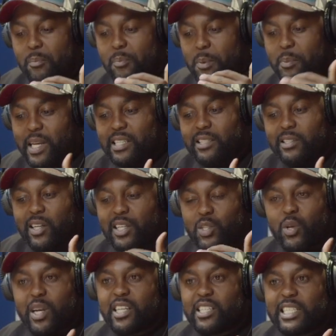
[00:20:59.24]
people are
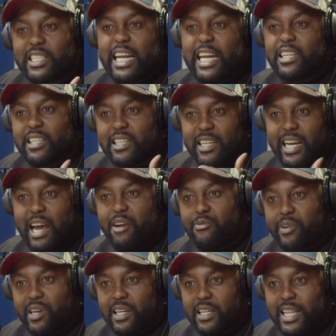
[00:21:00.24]
starting to understand it in
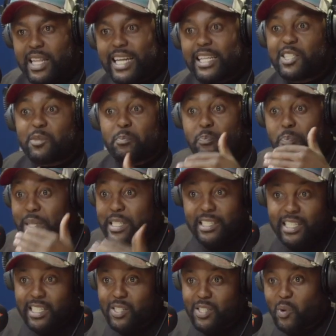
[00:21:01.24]
Africa that yeah. it's
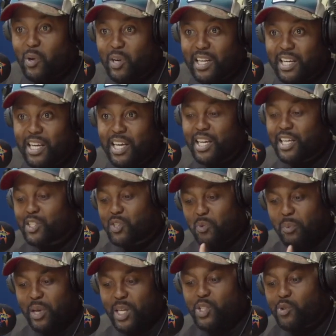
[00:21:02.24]
business one mm-hmm. is
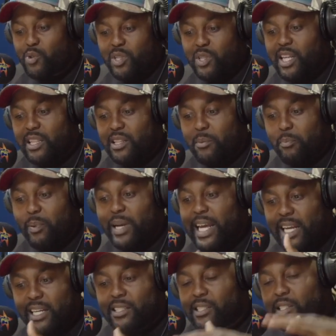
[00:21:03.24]
to make sure that the
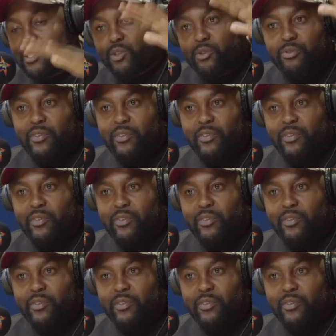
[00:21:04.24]
plane is still